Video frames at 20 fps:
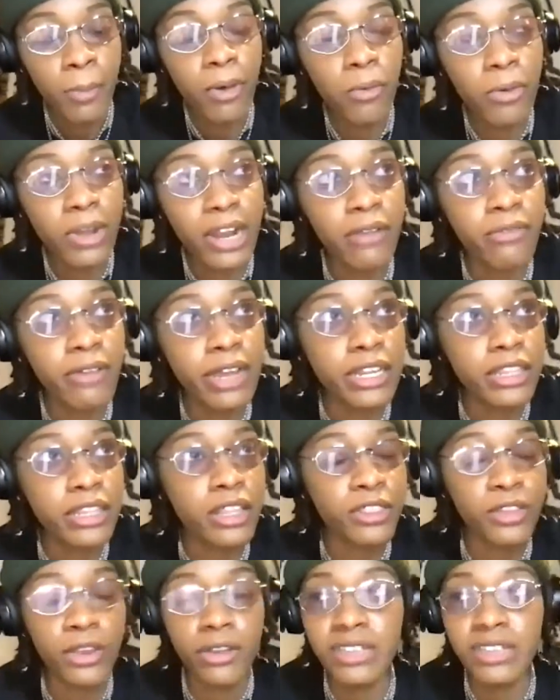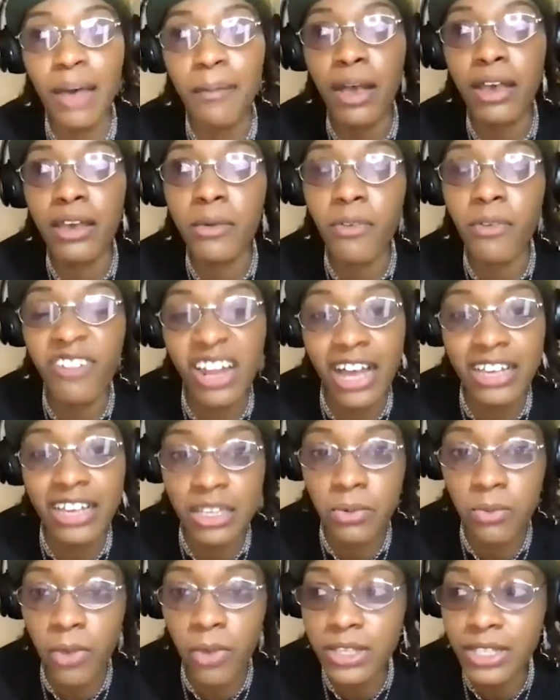But when I read it the third time, I
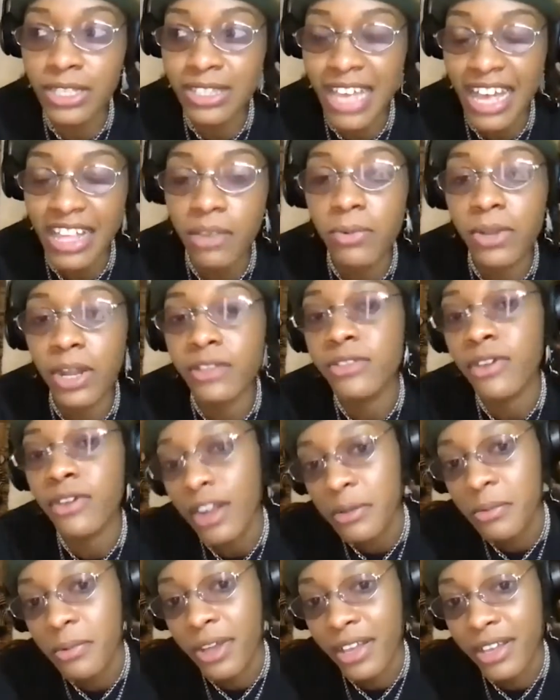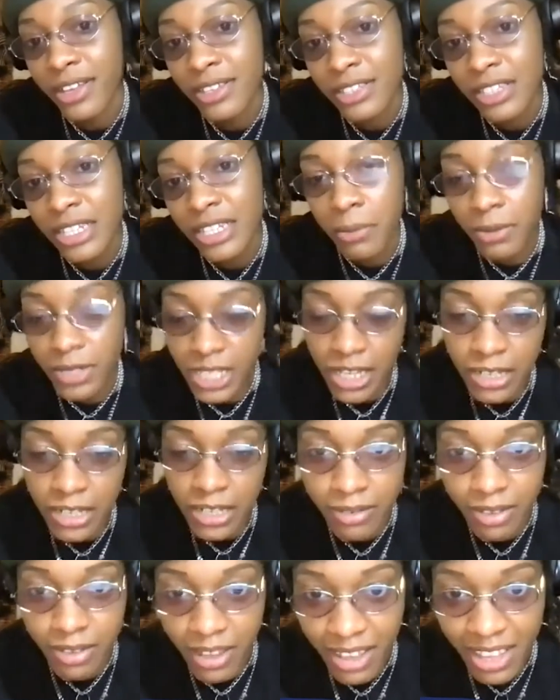realized it was exactly what I thought it was, and it was
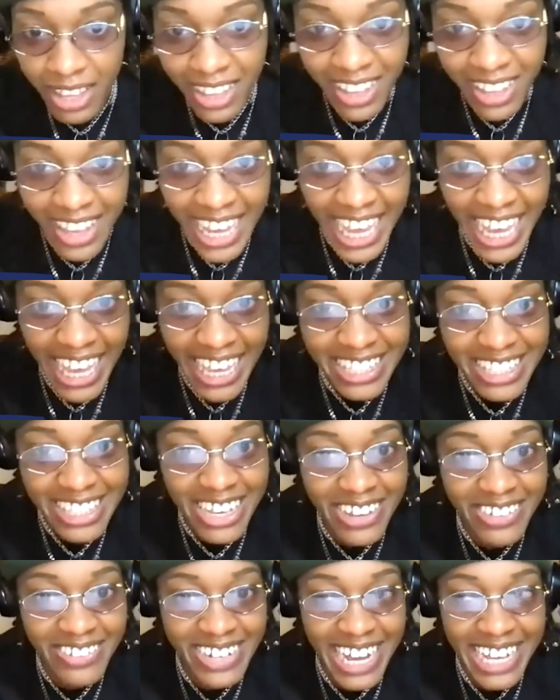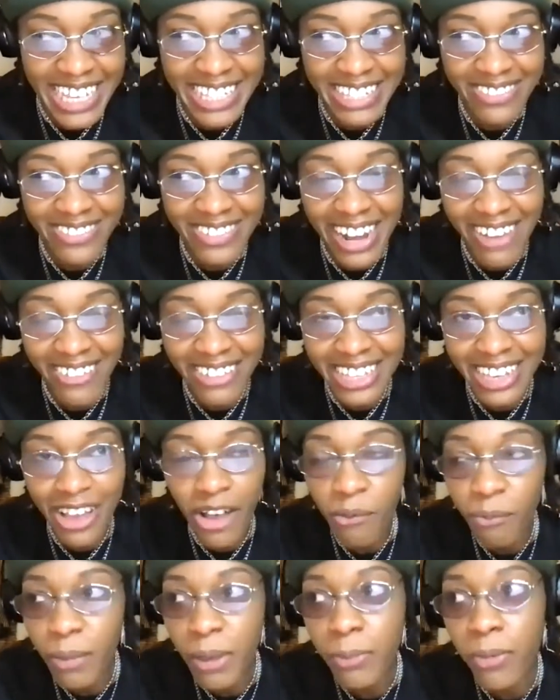ignorant. And so when I was like,
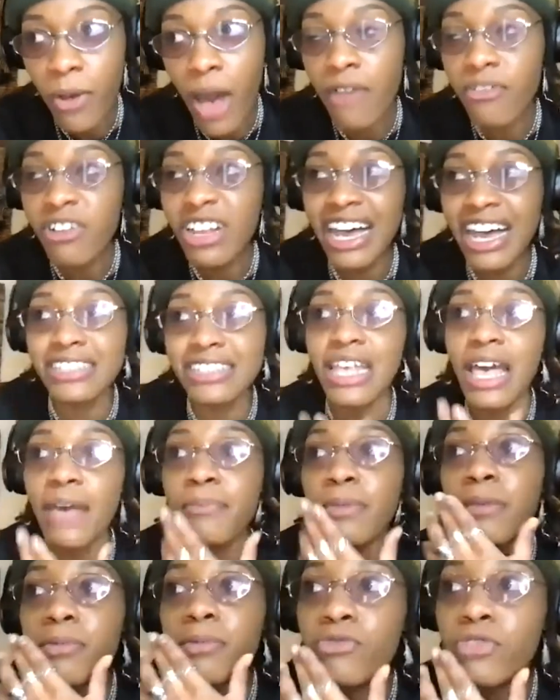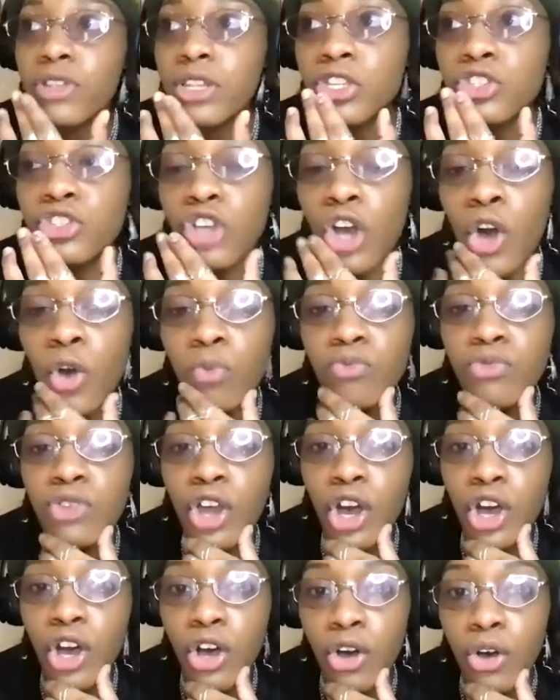I realized that people really don't
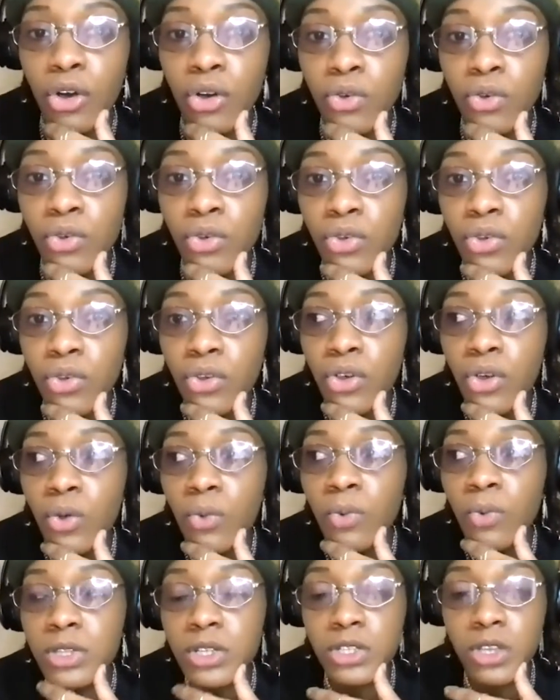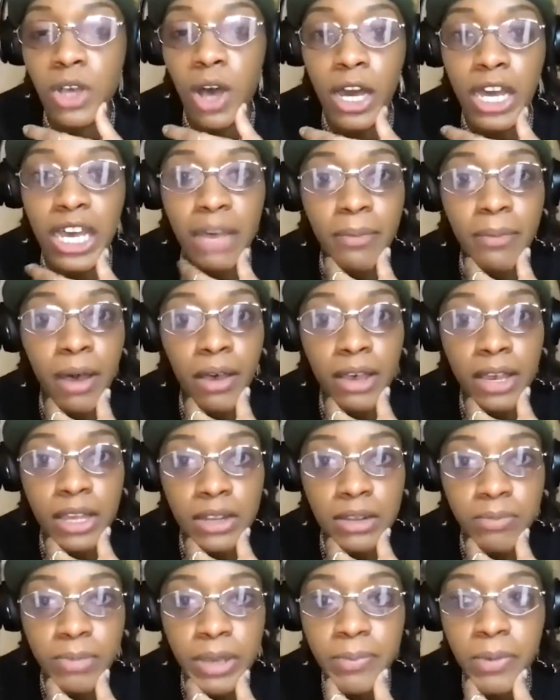know what they're talking about,
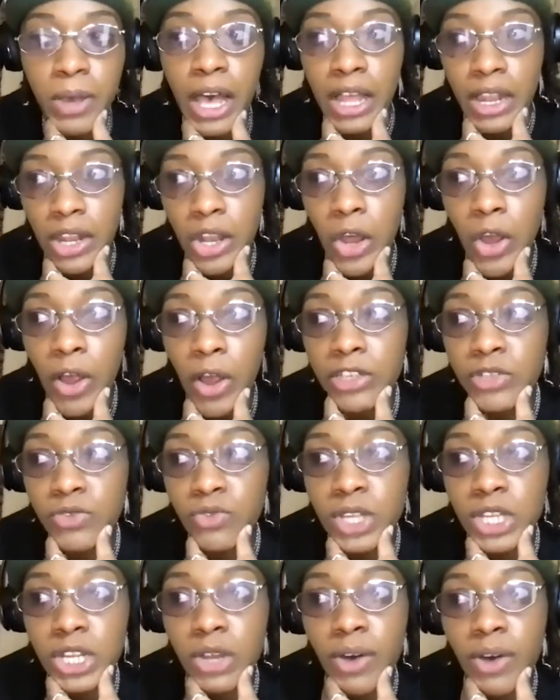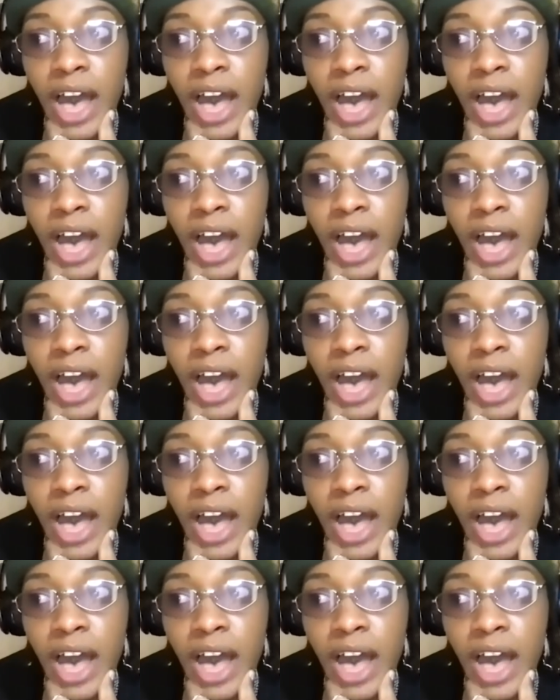and people at large really